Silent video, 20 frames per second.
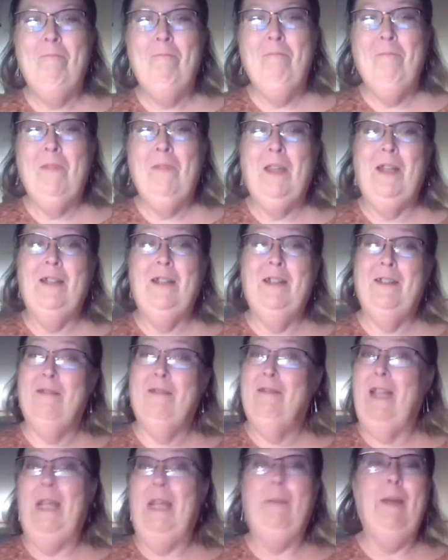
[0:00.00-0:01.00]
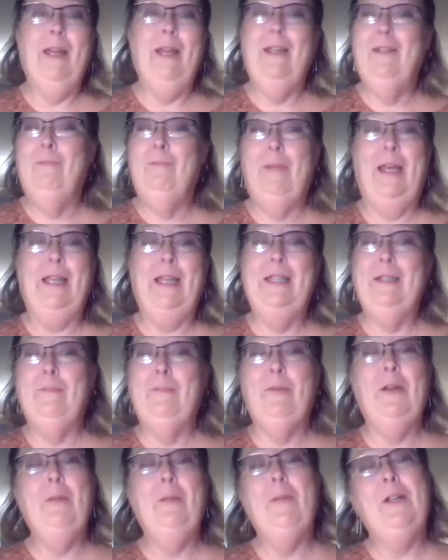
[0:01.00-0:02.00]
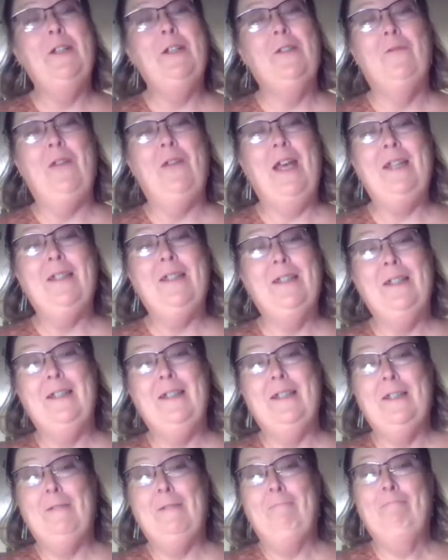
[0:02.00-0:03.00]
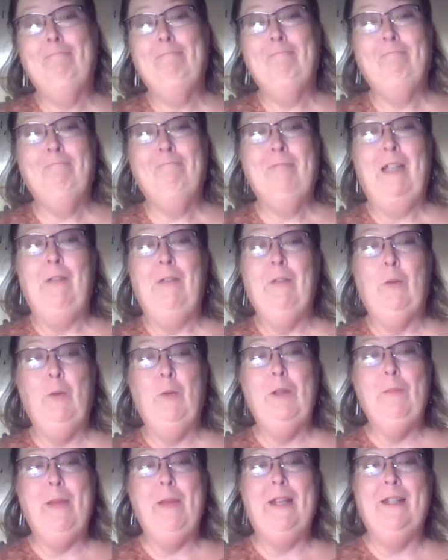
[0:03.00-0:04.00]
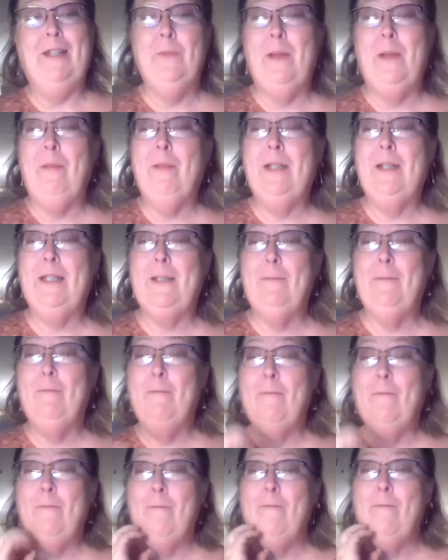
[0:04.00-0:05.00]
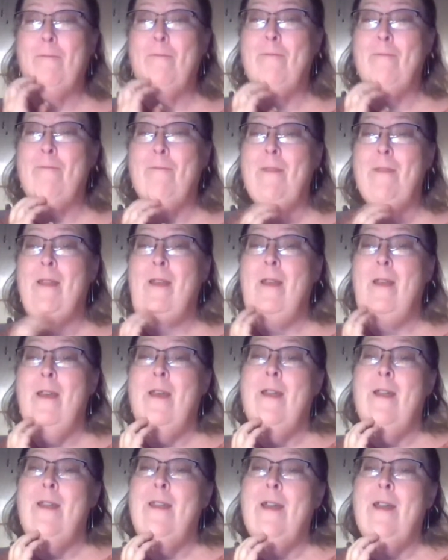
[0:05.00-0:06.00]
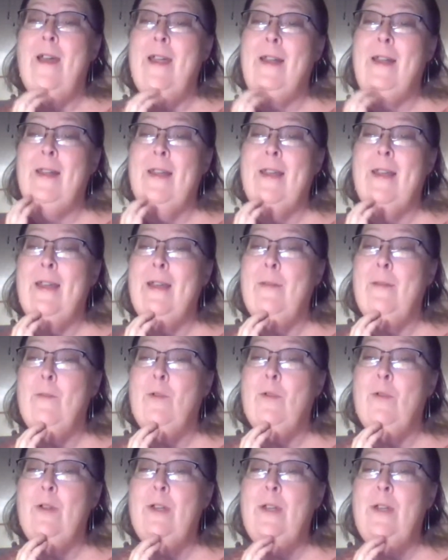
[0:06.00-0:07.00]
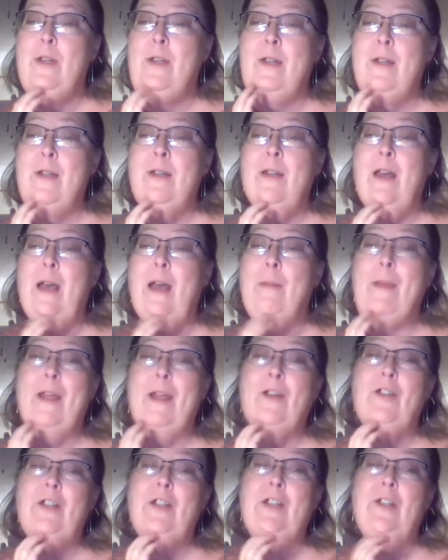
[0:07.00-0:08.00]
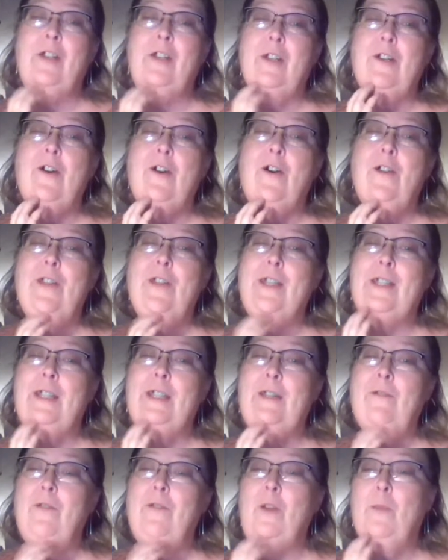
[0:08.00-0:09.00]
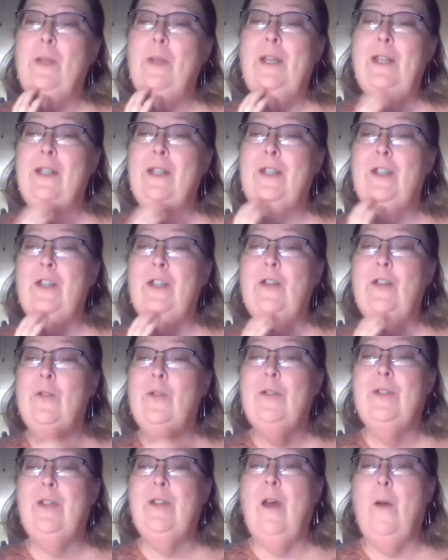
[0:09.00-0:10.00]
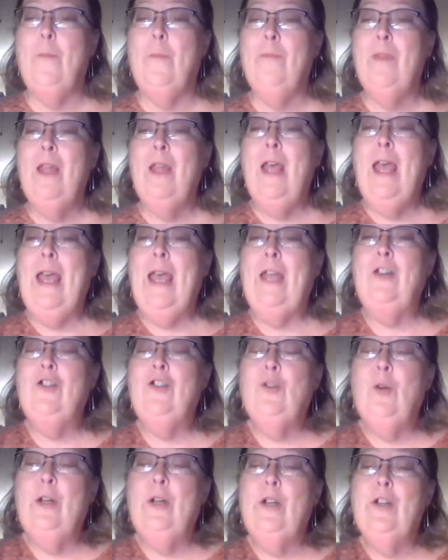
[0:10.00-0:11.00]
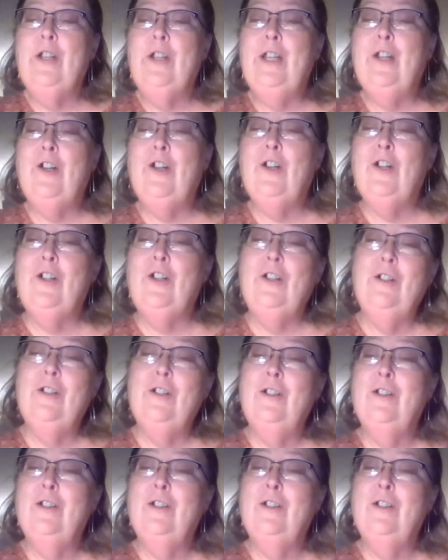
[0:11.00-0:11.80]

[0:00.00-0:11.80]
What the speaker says: because eBay pays pretty much the fastest, even with managed payments. Night, Cameron. I'm actually going to call this in a few minutes too. So enjoy your dinner.